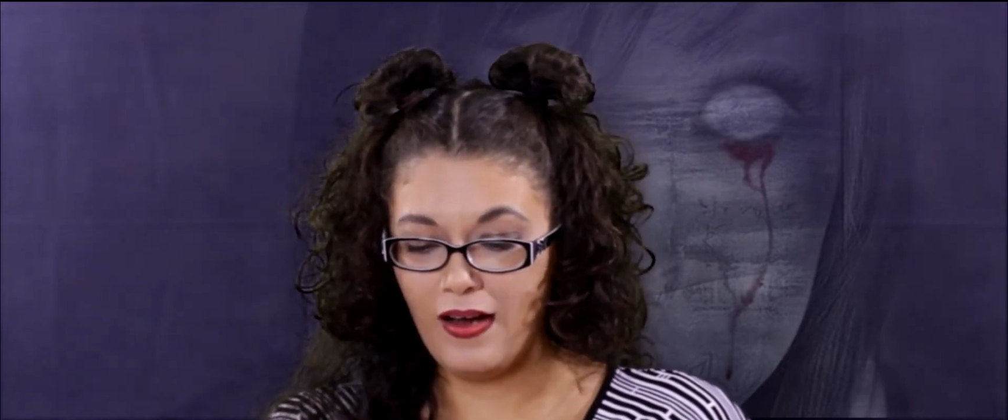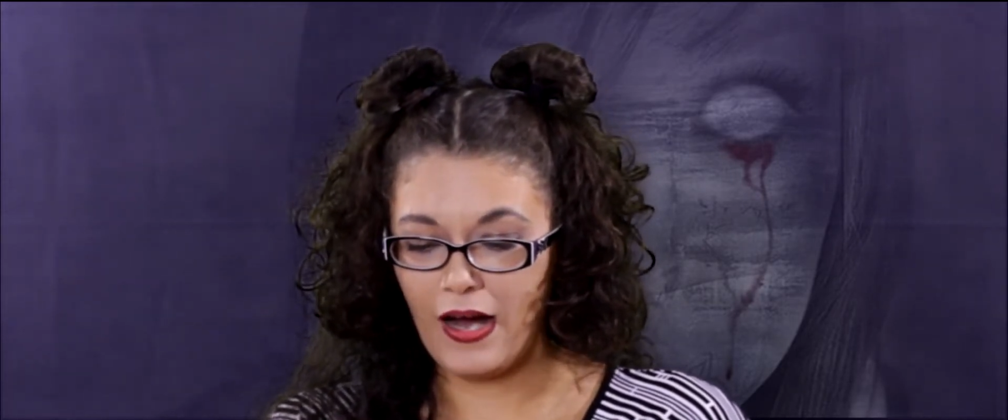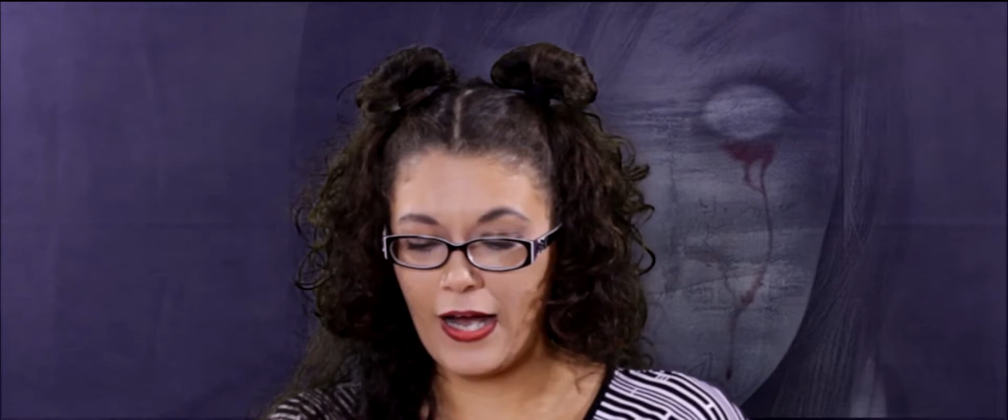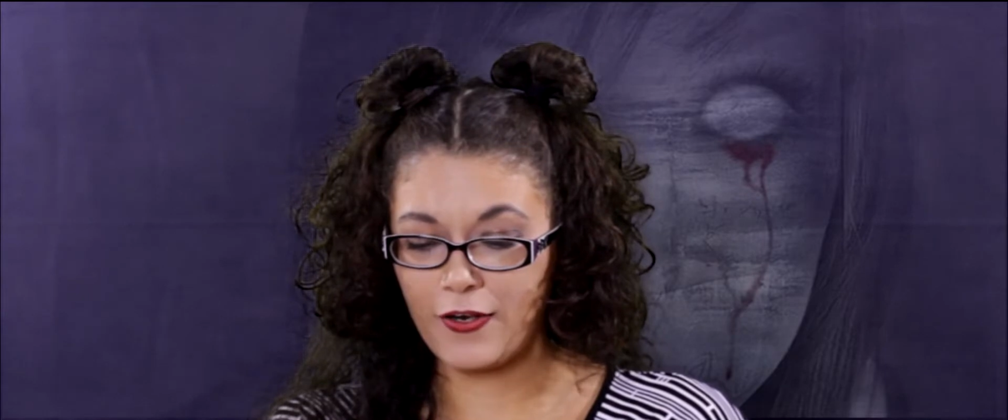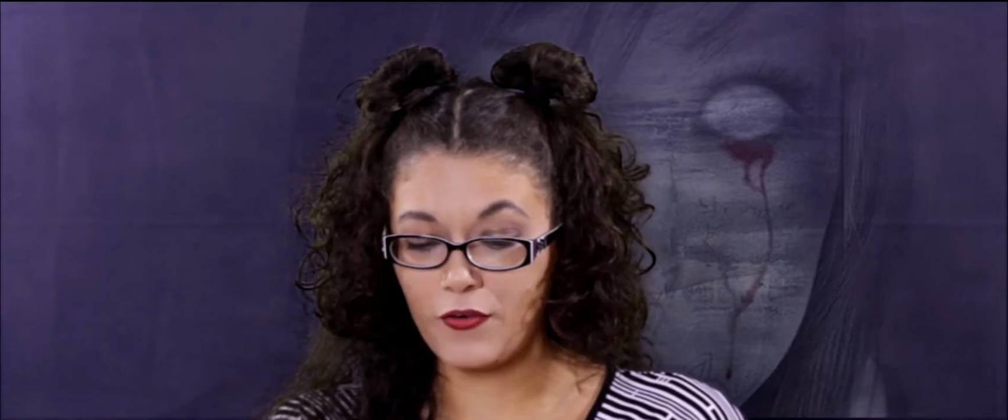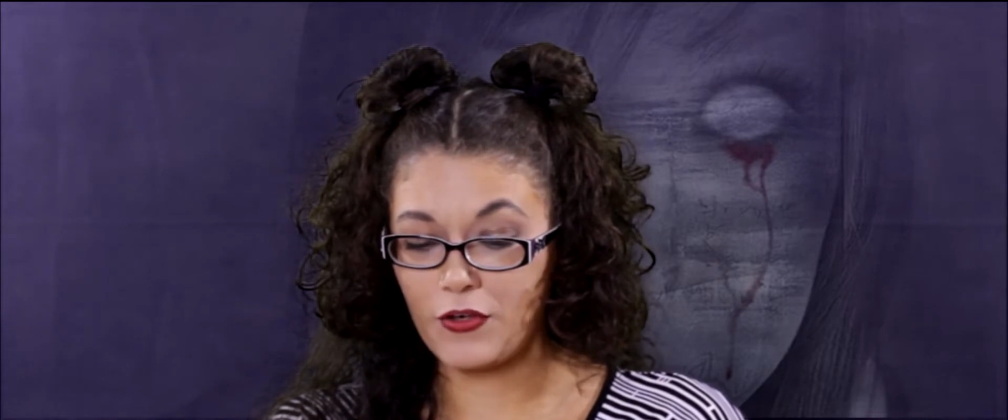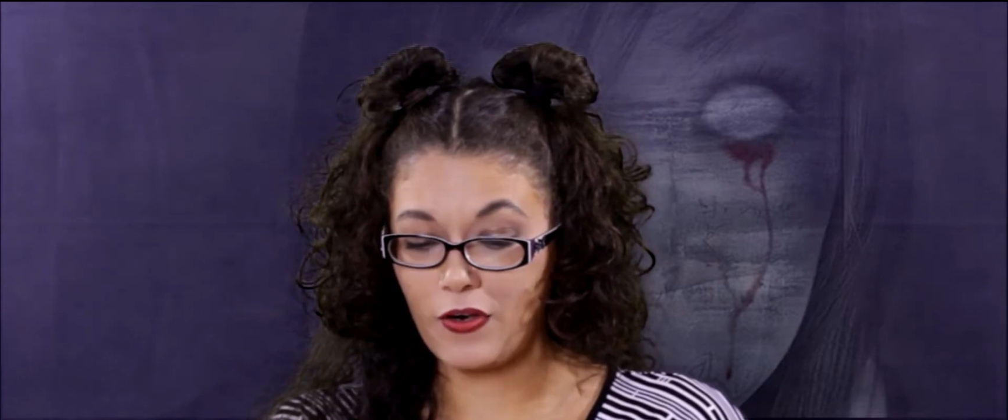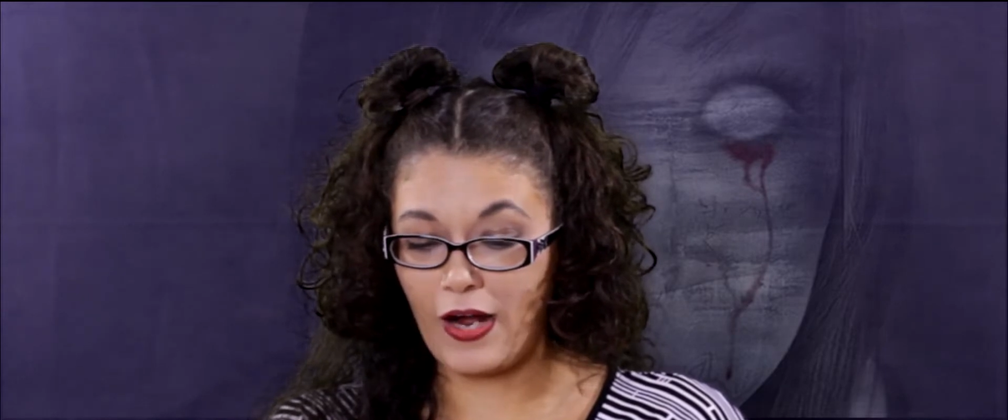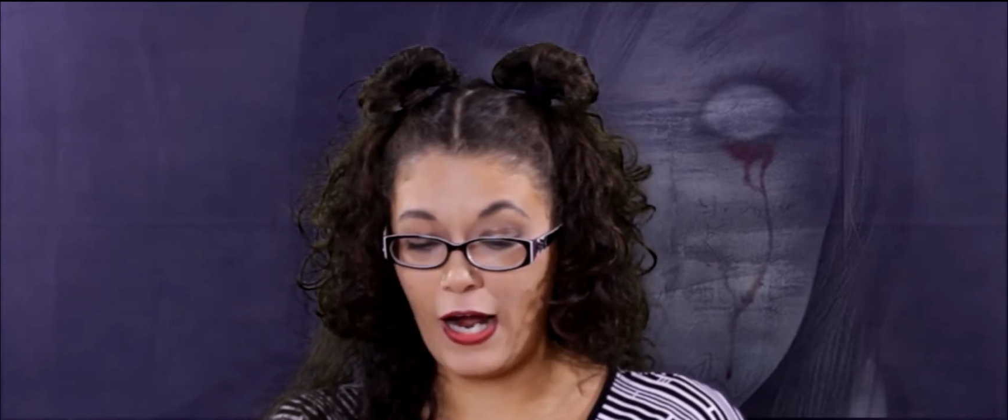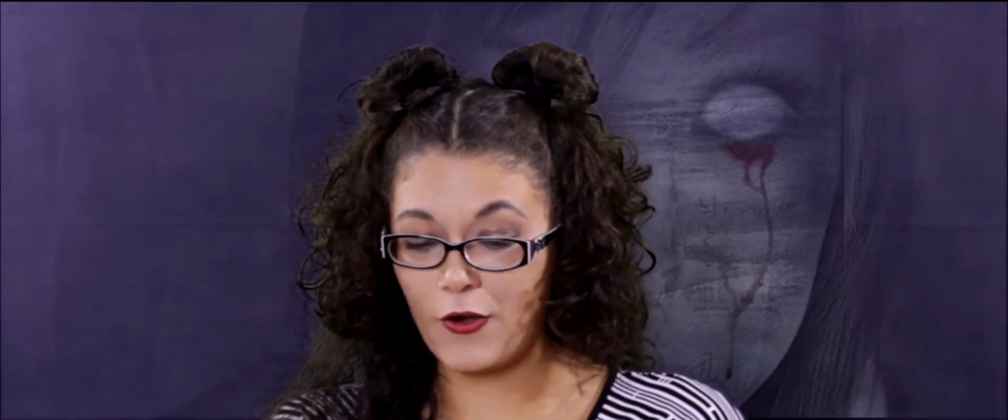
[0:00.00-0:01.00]
I don't
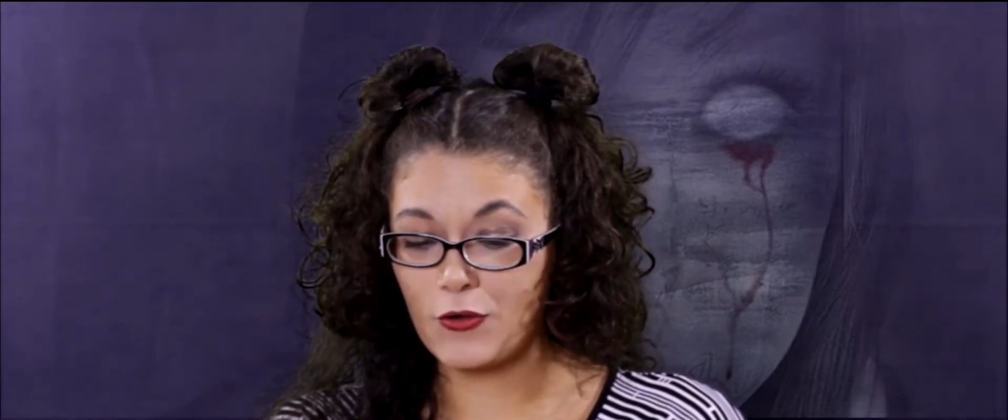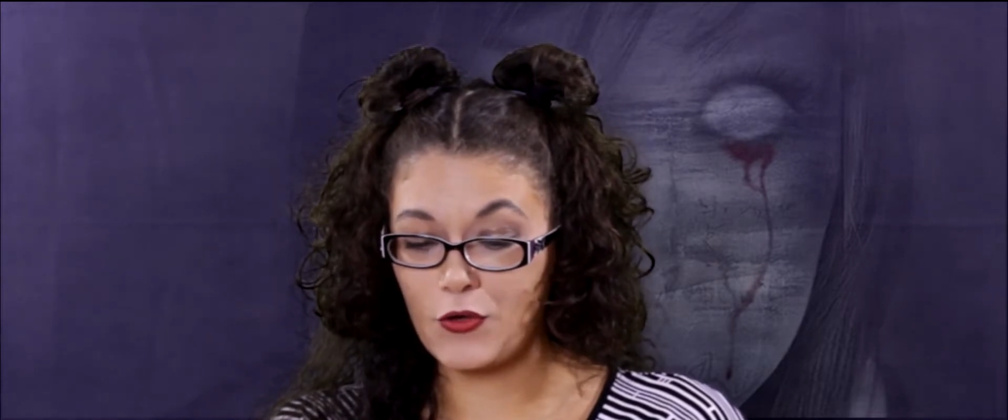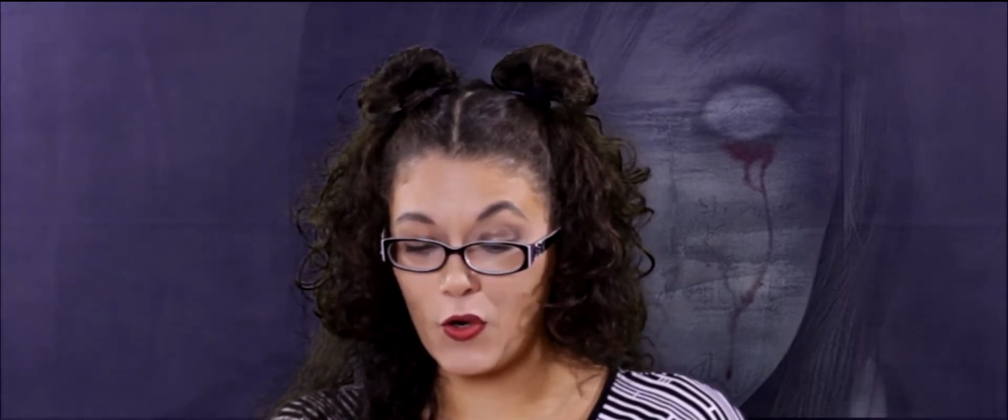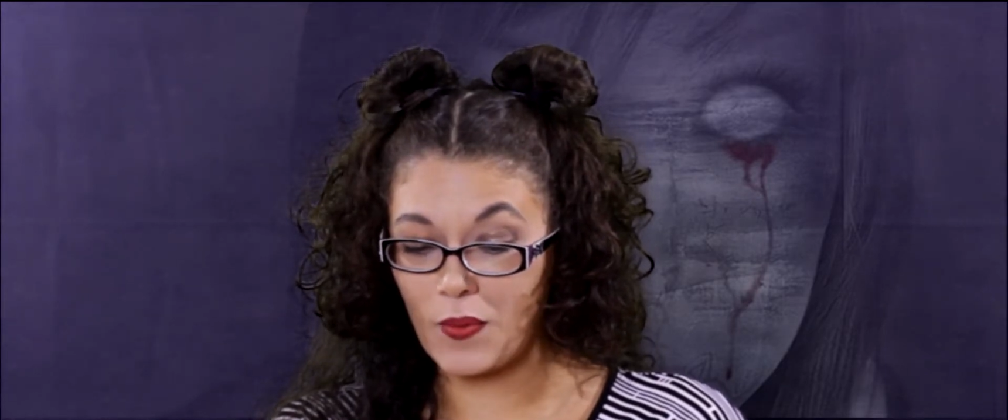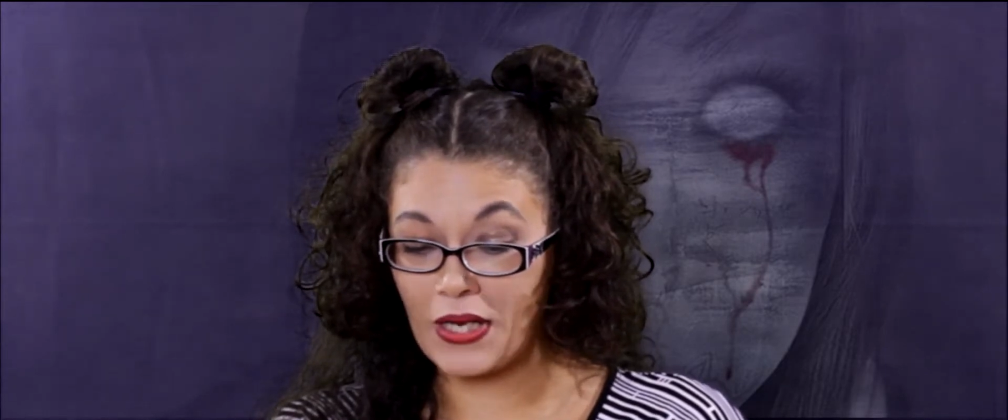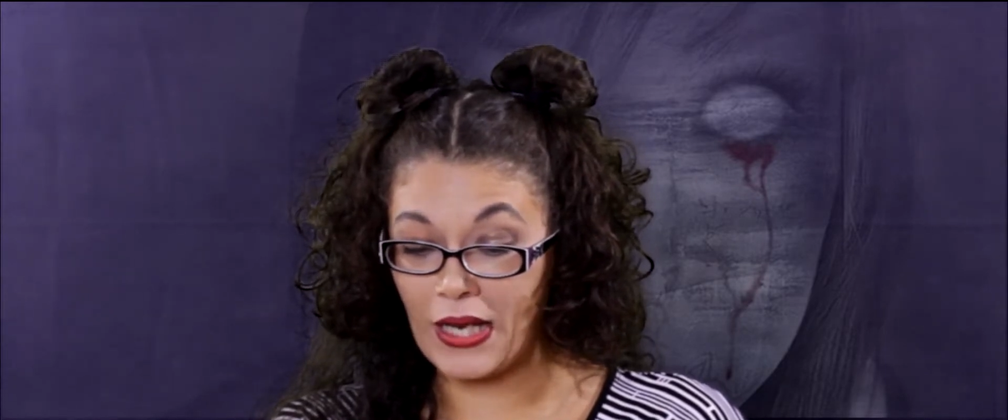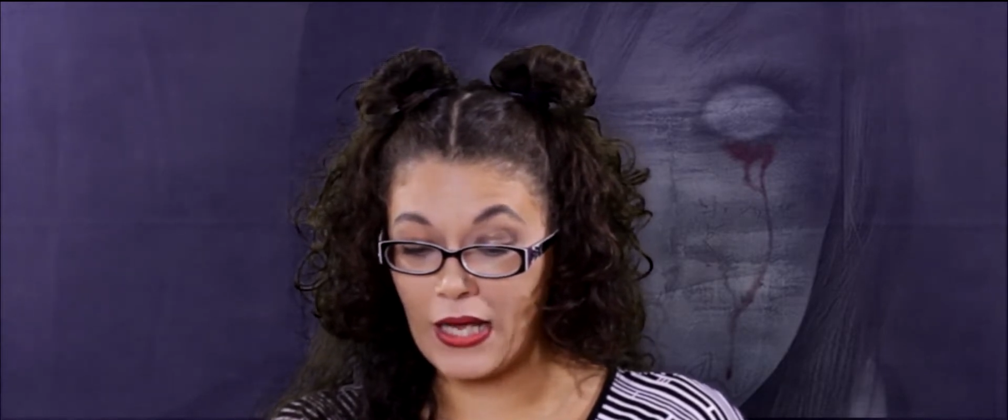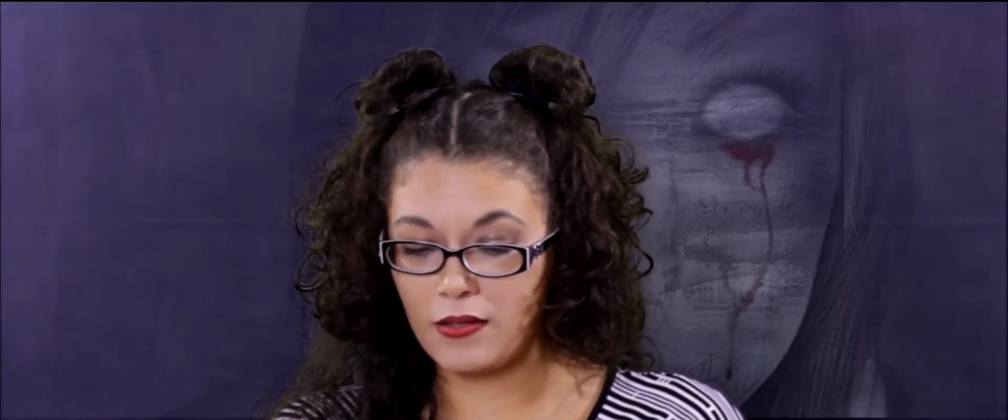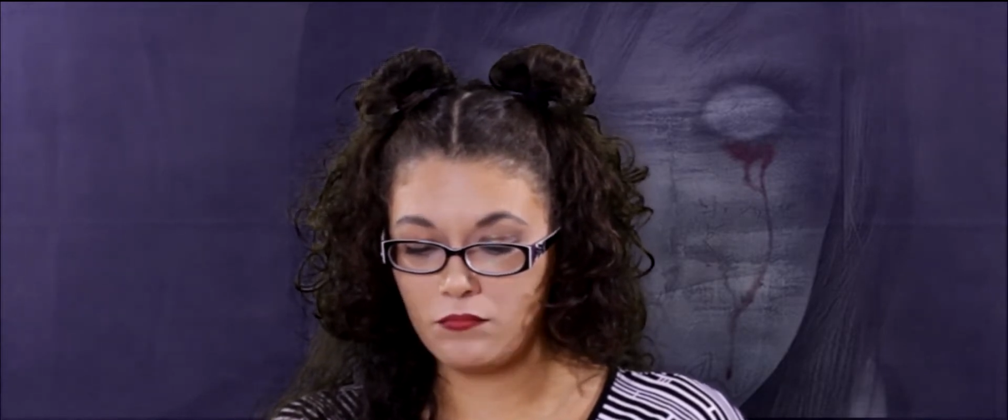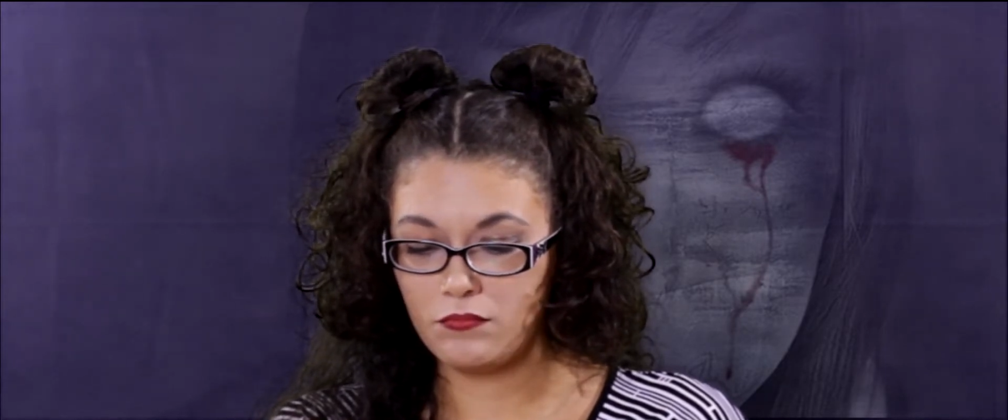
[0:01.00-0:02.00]
know how you know my
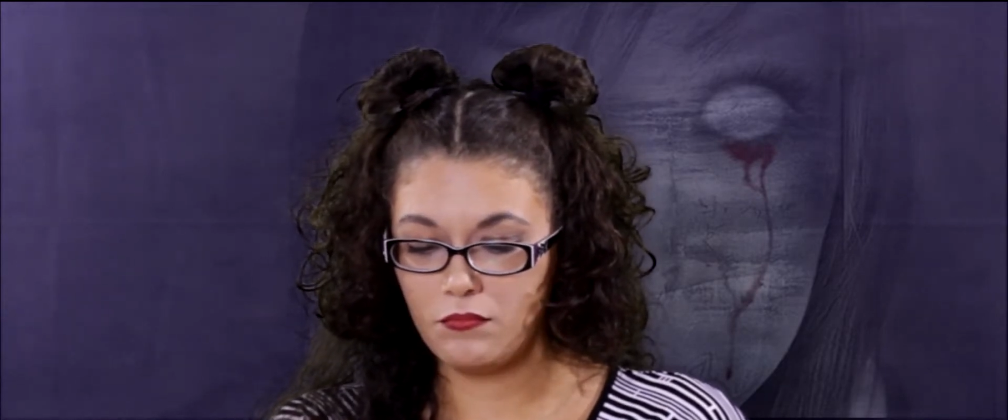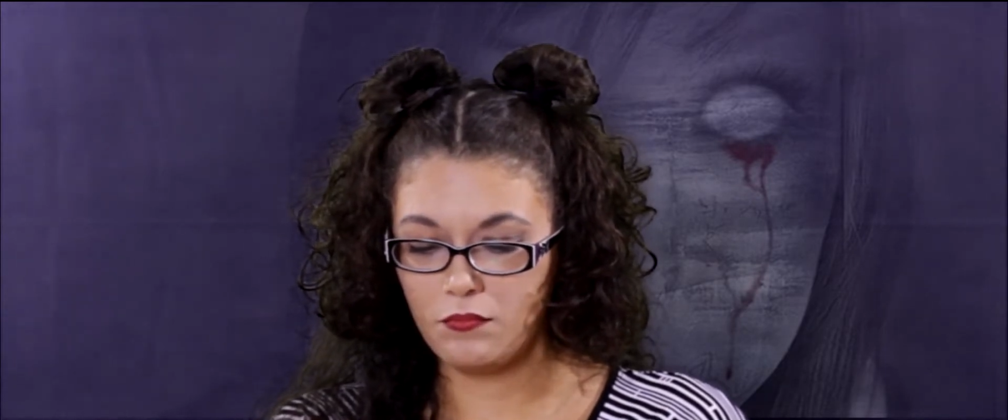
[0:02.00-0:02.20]
name,